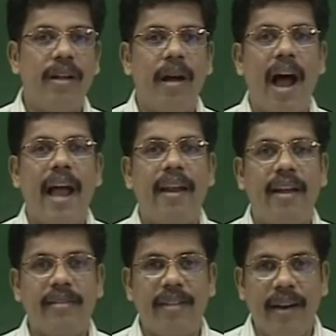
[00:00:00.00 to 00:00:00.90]

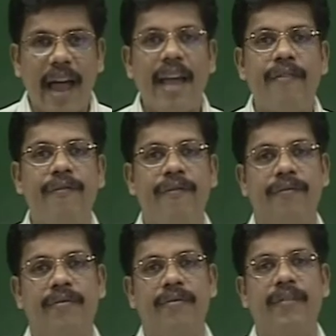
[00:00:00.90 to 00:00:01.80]
the life
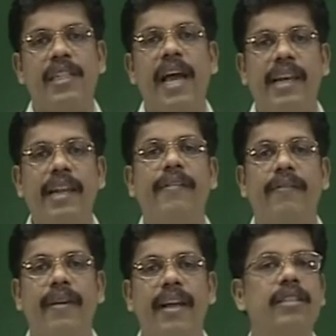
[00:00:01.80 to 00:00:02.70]
which I live
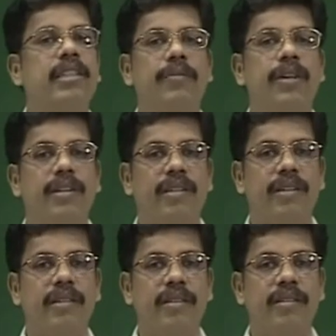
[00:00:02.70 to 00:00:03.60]
in this world,
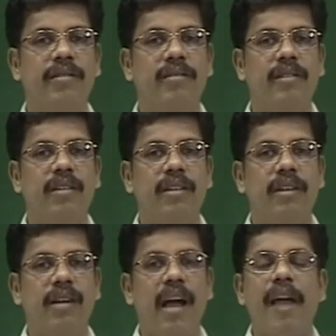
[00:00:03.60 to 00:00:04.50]

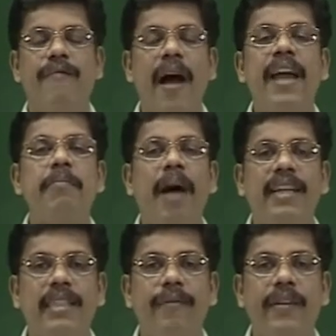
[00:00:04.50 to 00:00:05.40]
I find
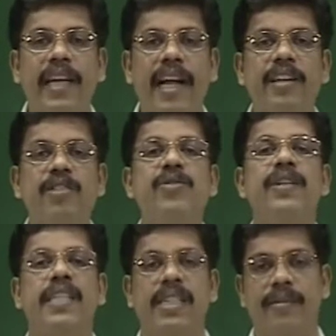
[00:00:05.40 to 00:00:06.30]
myself in a
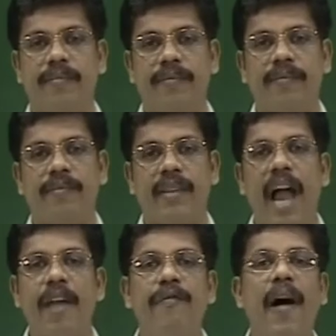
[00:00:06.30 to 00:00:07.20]
continuity,
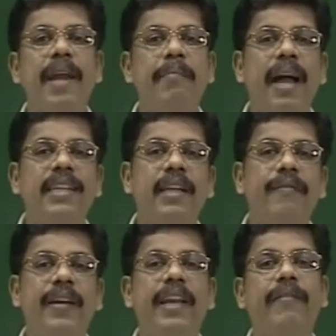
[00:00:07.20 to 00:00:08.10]
I find myself
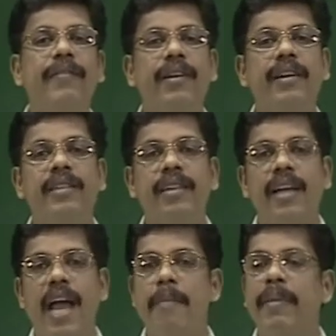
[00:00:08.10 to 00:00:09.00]
in a world
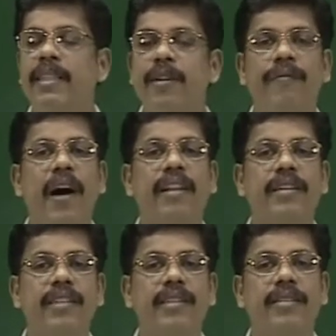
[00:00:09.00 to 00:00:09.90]
amidst of
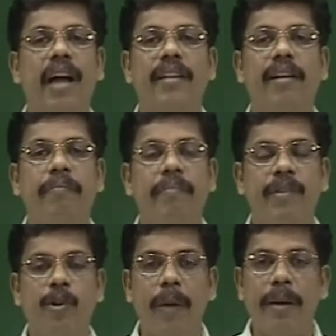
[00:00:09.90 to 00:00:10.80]
others, other
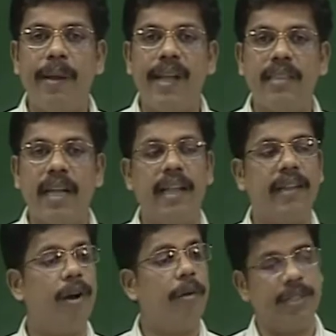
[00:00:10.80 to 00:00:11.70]
human beings and
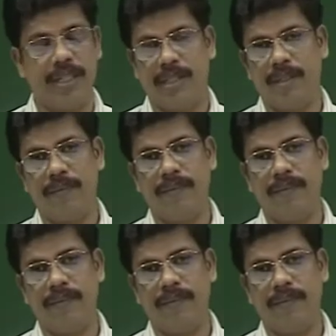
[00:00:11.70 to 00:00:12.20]
other objects,